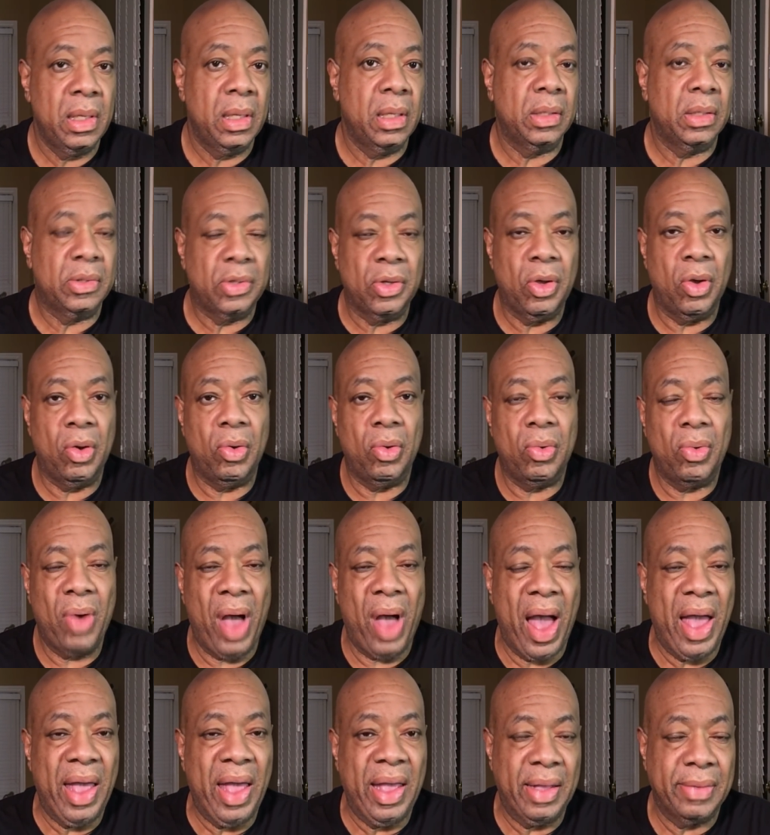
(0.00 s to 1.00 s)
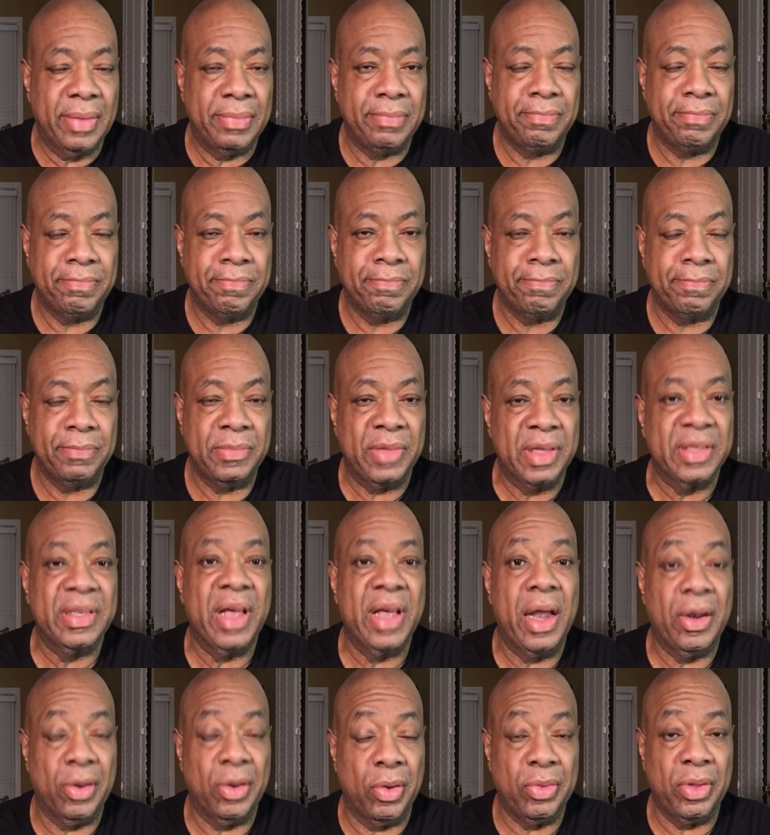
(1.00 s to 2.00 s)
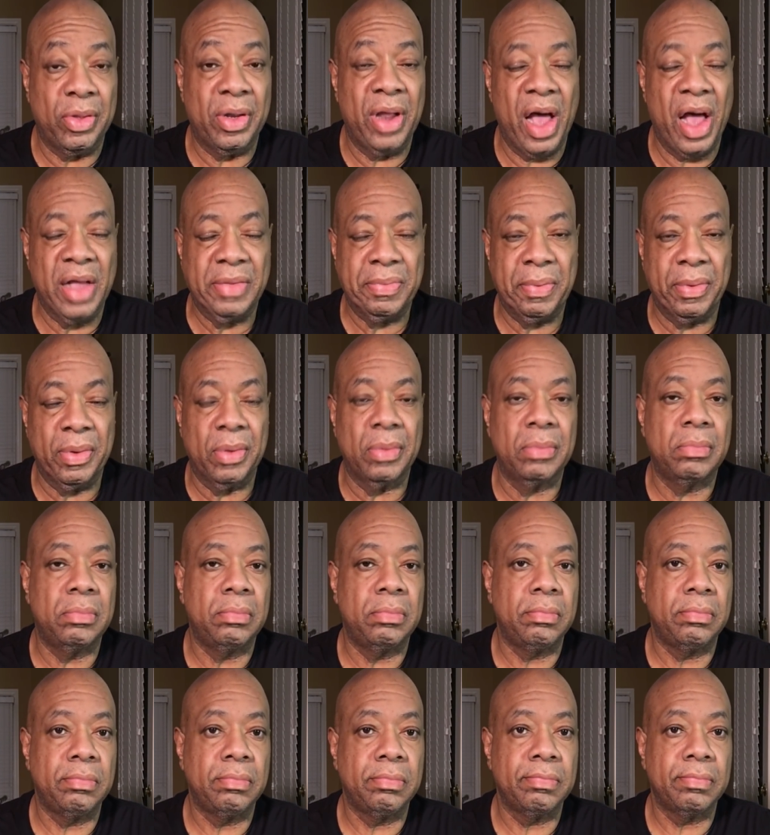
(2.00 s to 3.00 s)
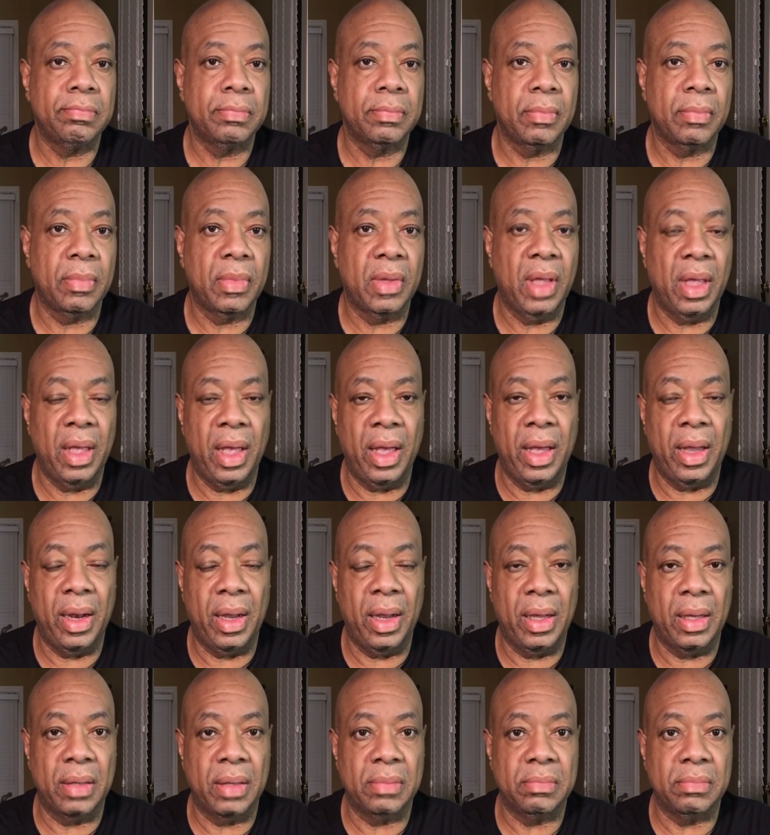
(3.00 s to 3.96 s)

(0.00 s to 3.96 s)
So I decided to go to the hospital. And